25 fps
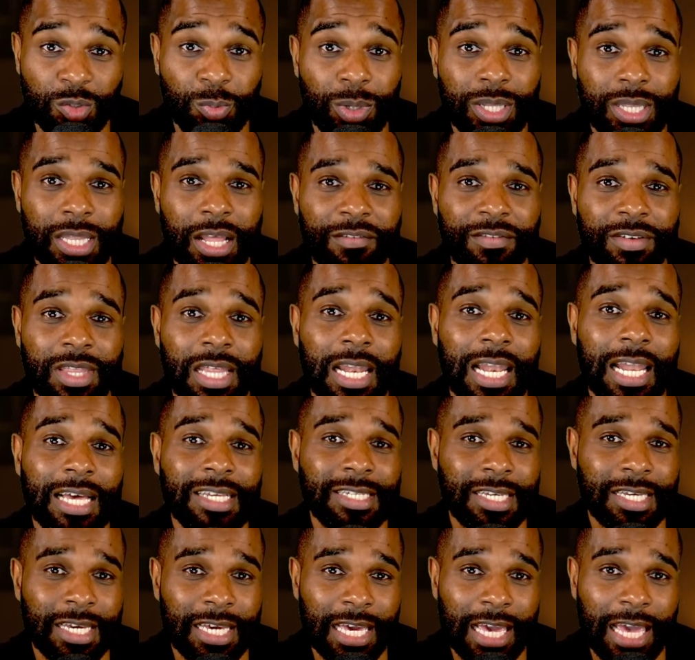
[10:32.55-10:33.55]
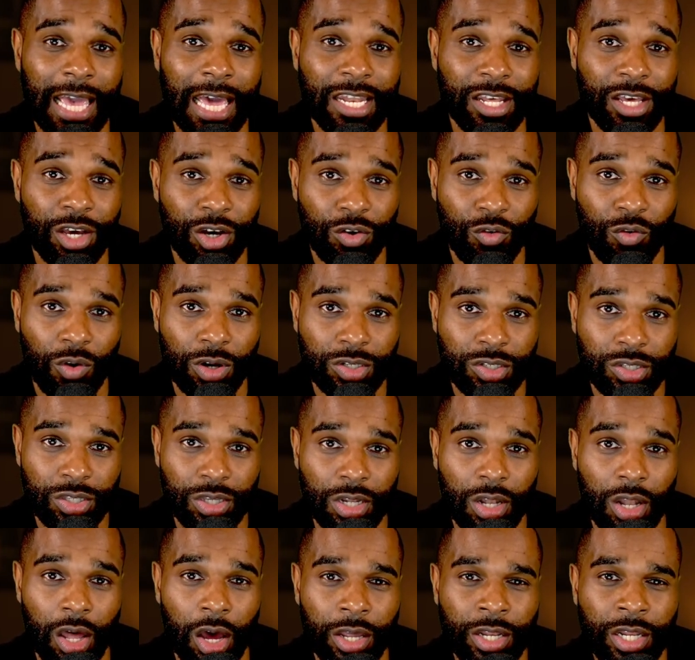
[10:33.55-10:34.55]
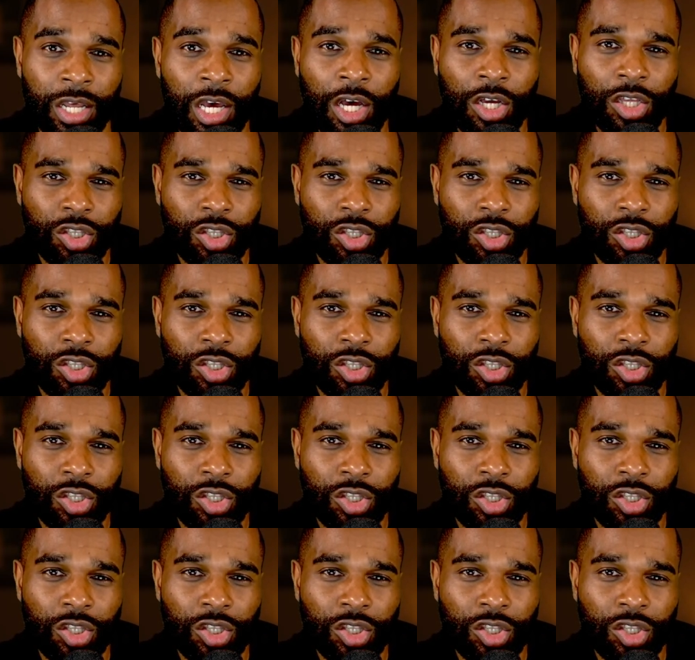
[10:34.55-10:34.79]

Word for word: but nevertheless can get it across the line.